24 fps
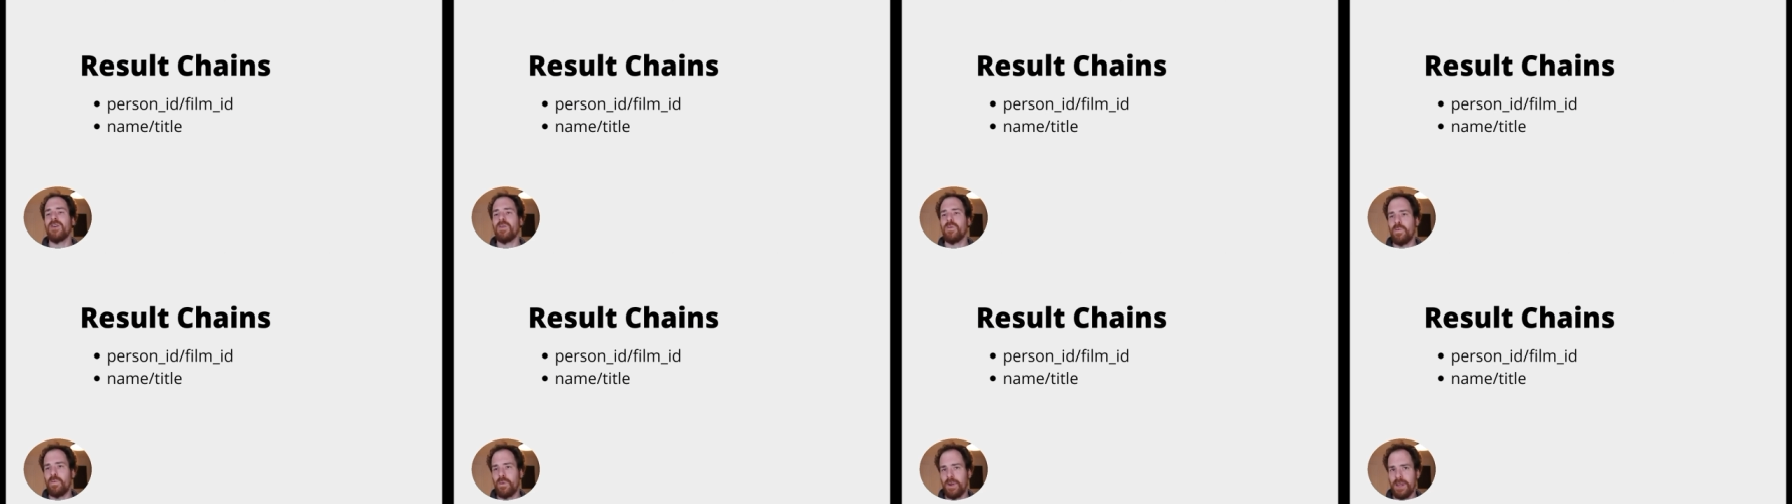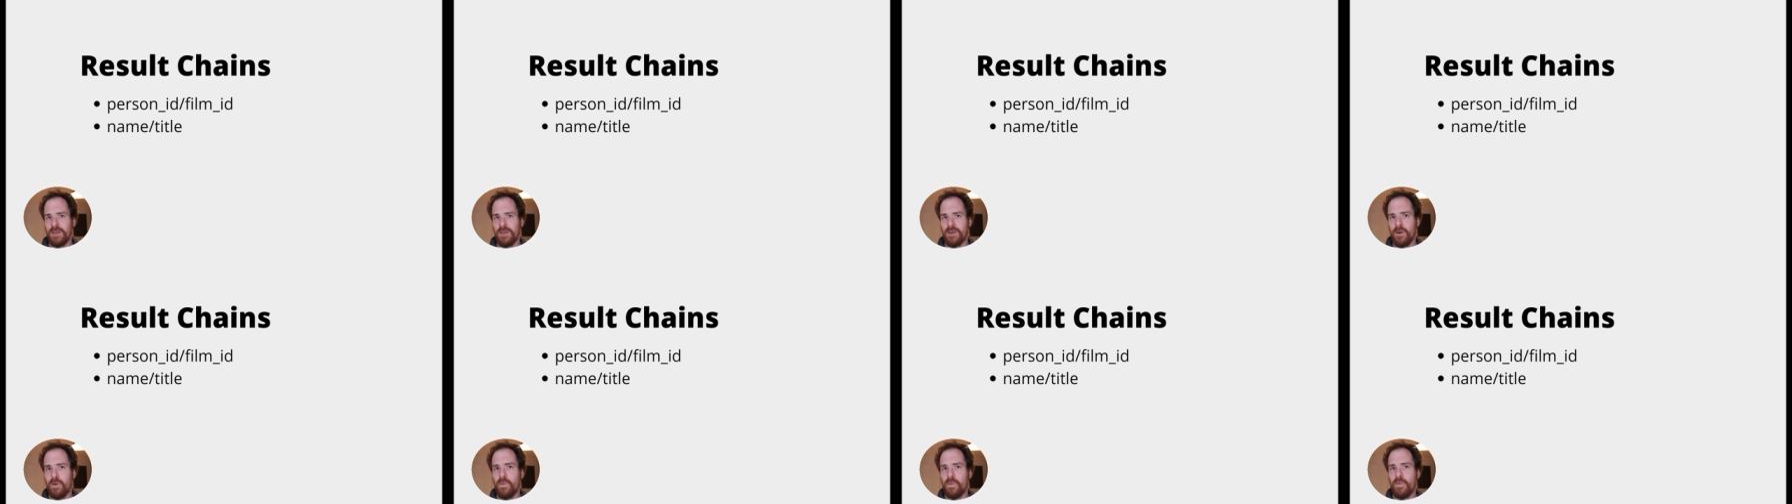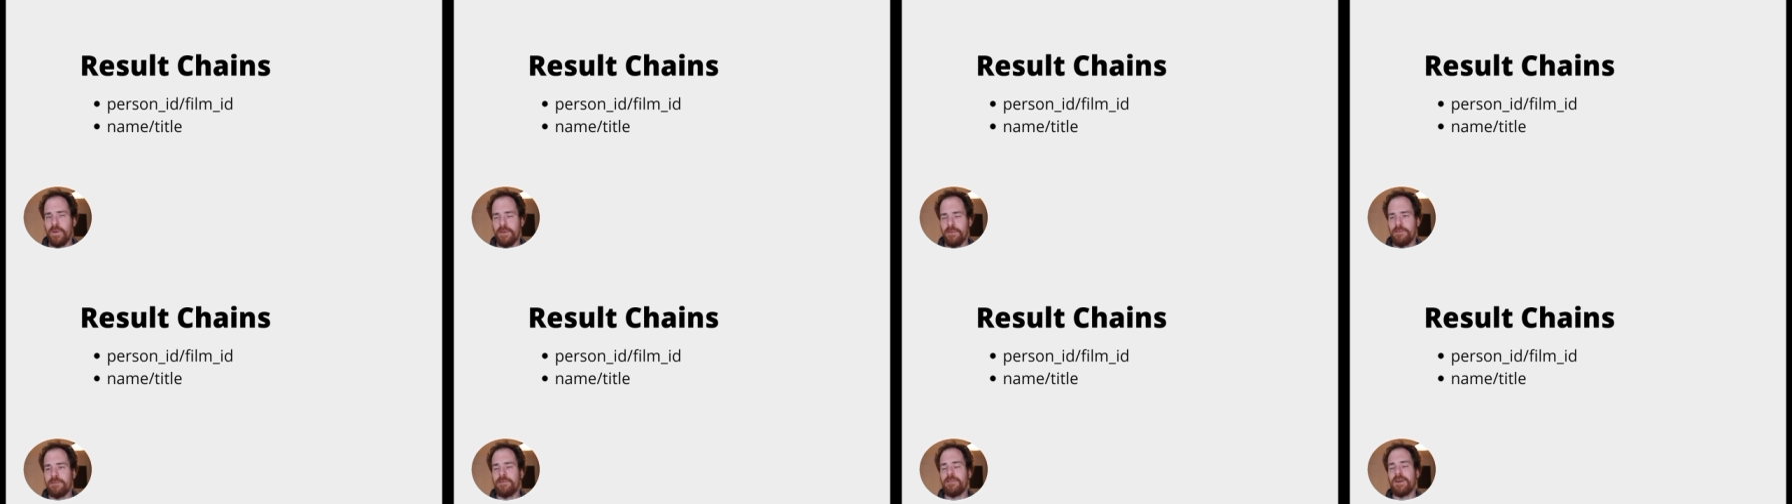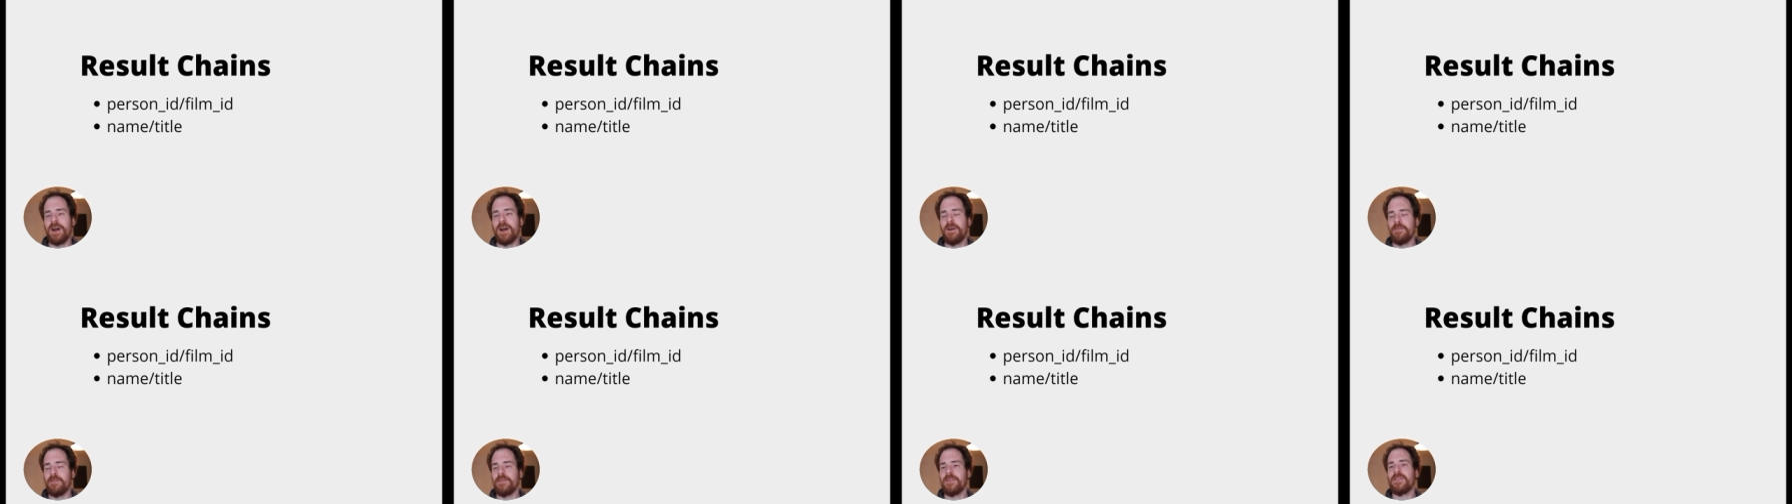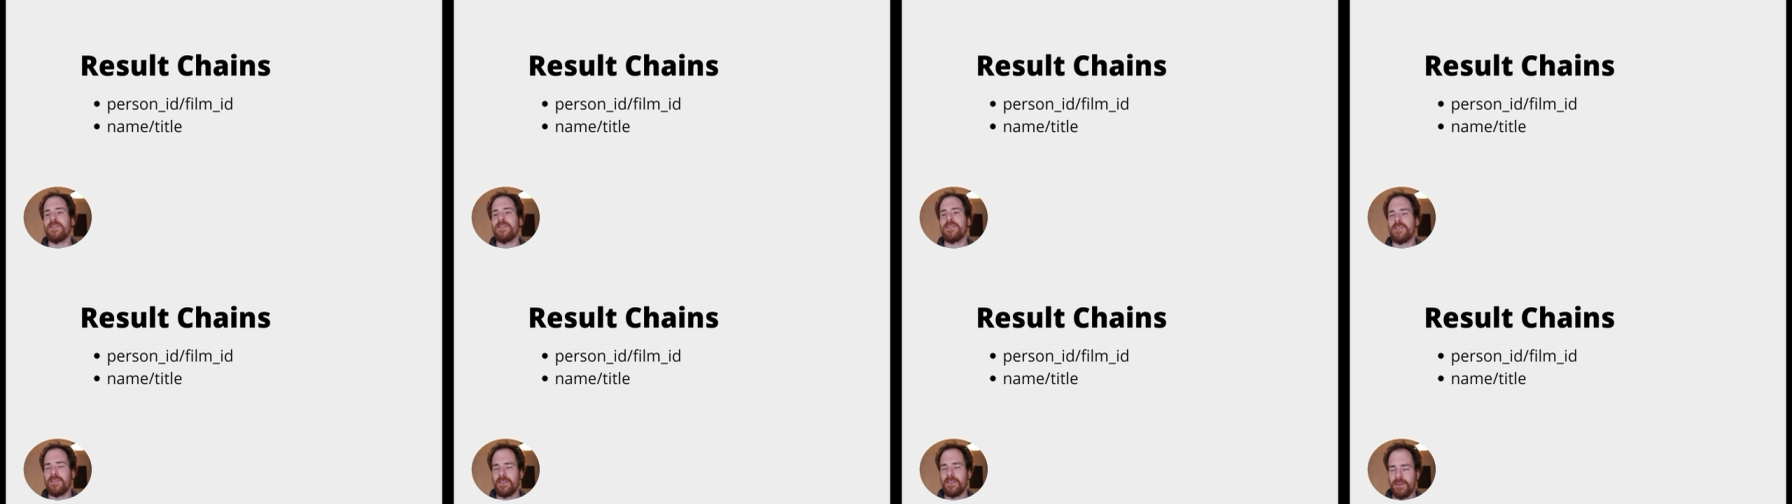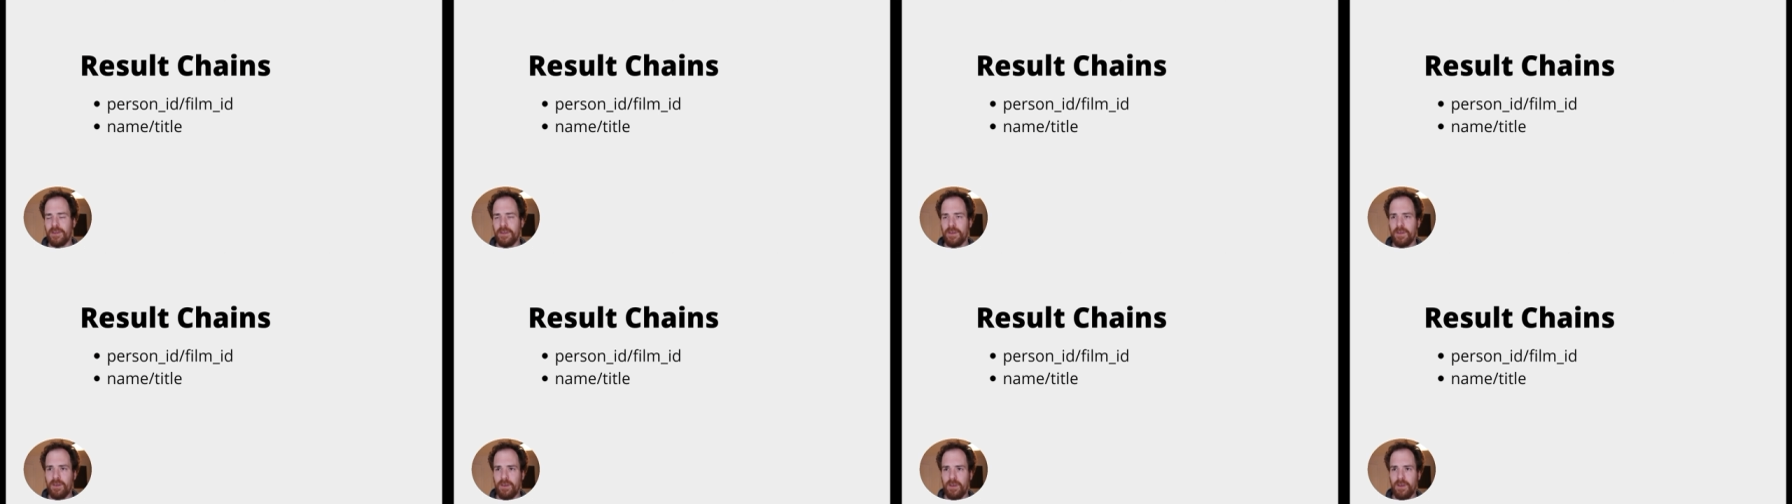we know we found
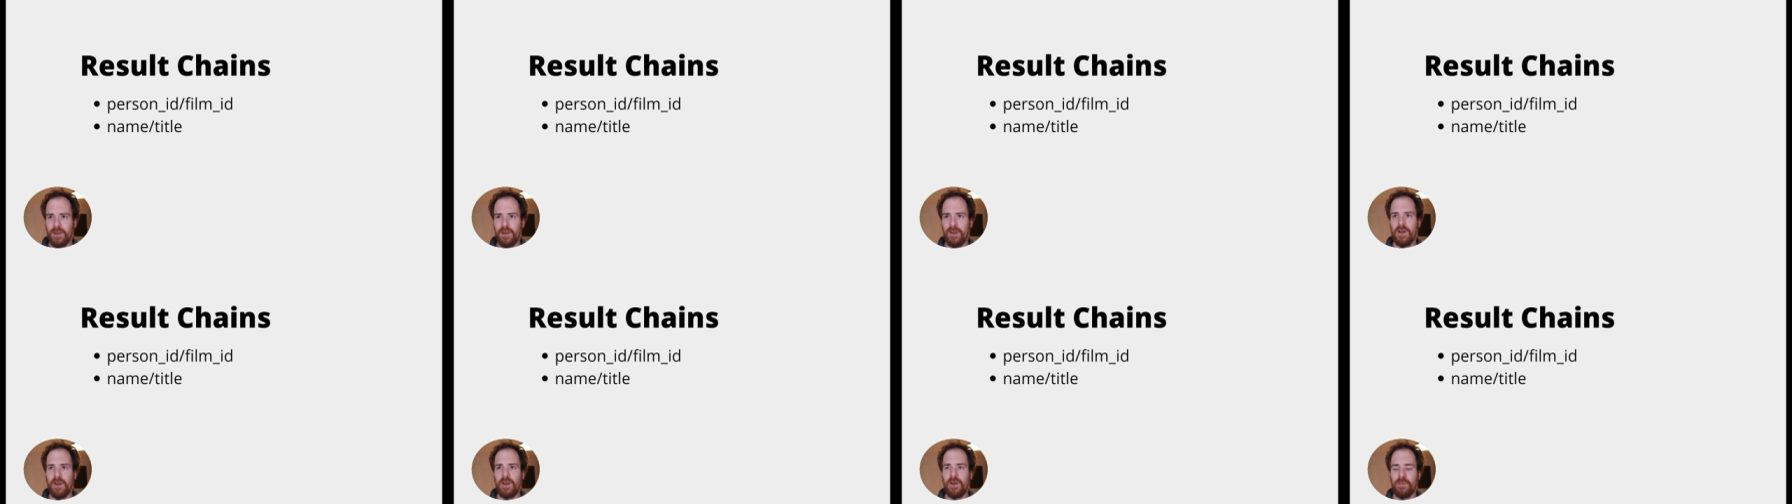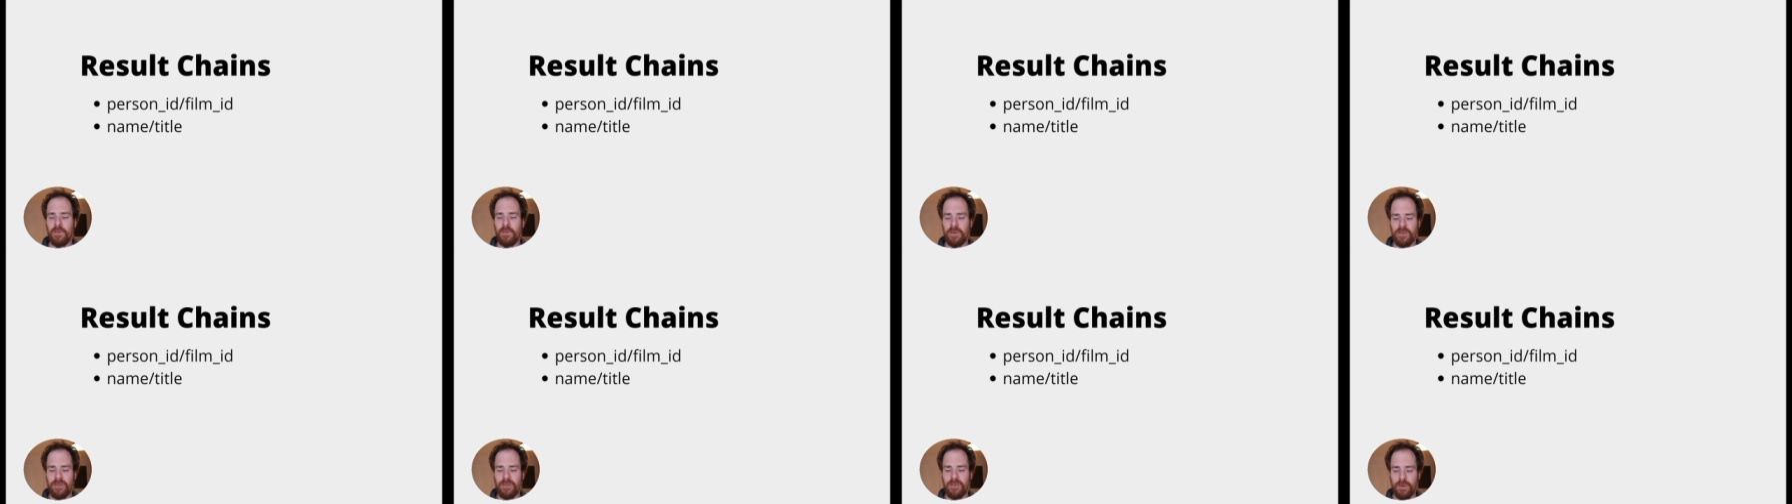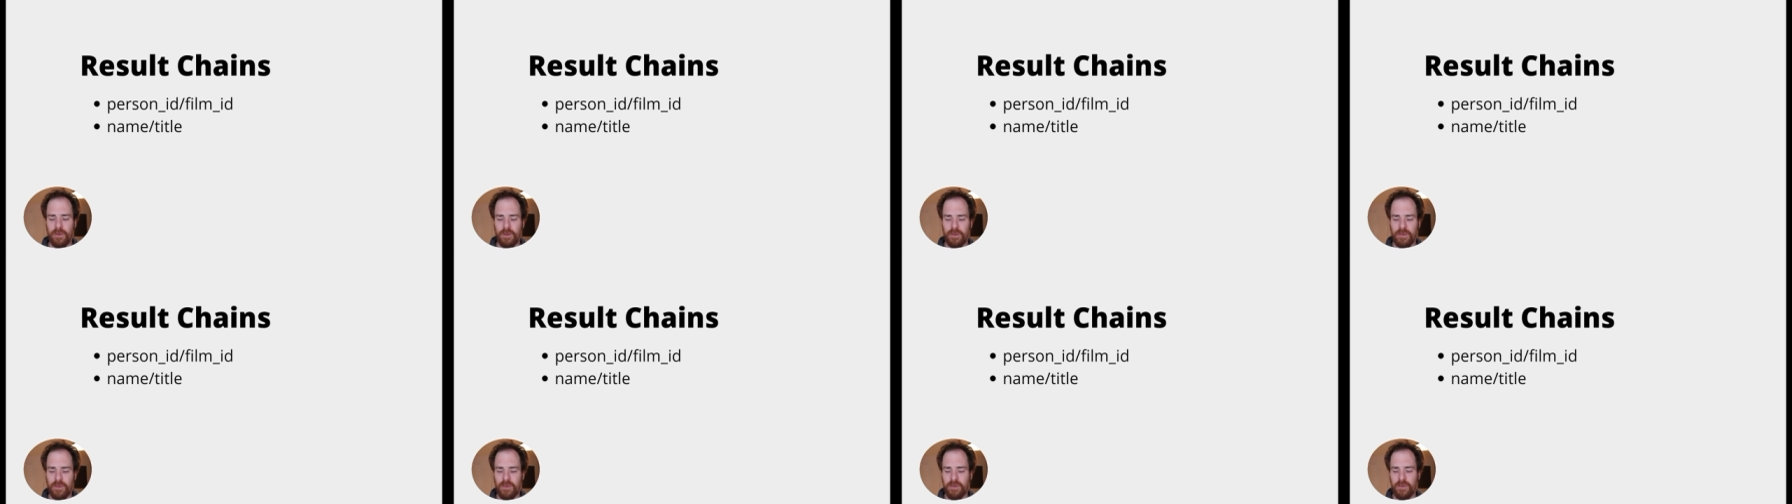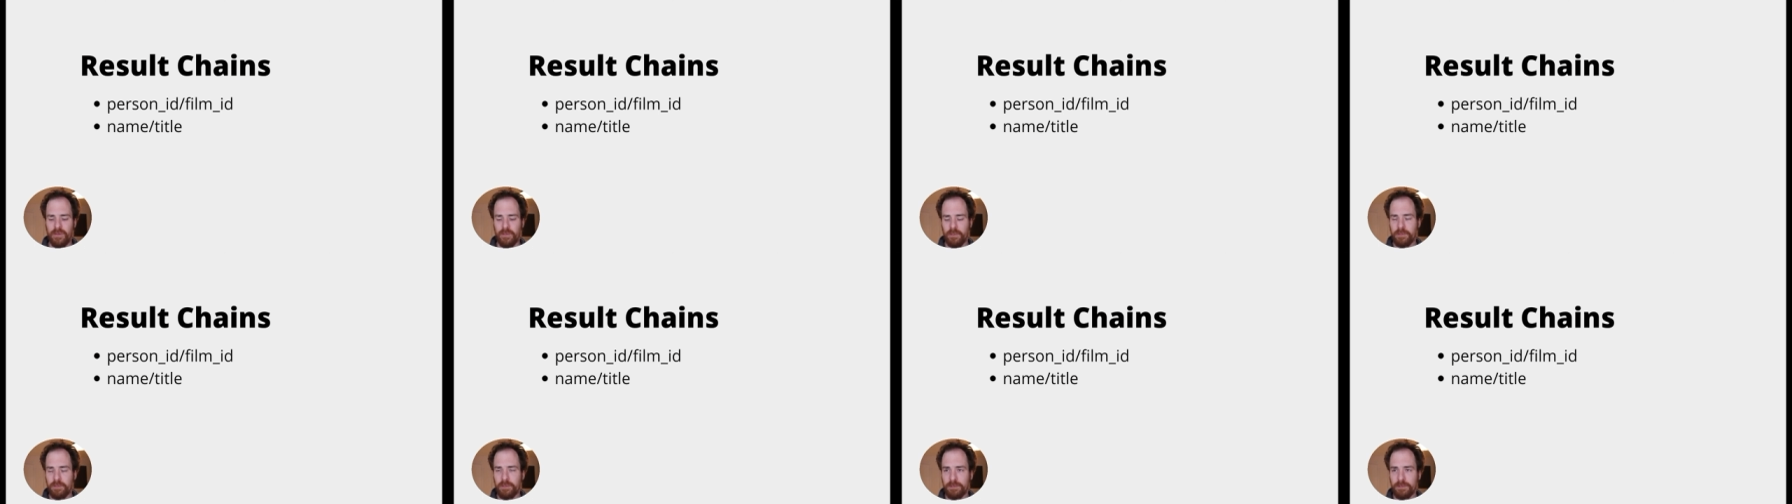a result.